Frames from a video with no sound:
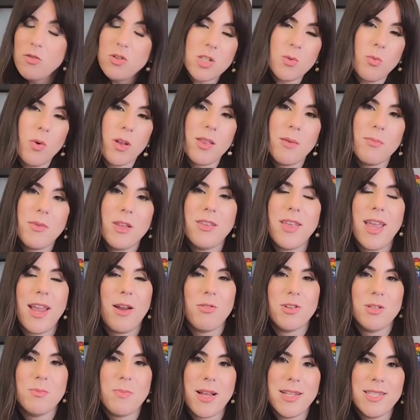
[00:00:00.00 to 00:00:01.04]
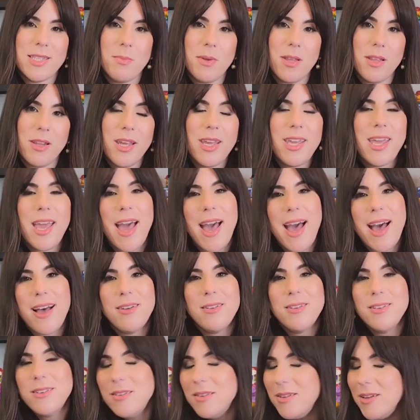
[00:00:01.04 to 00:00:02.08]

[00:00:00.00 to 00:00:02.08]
You just want them to take responsibility. Yeah.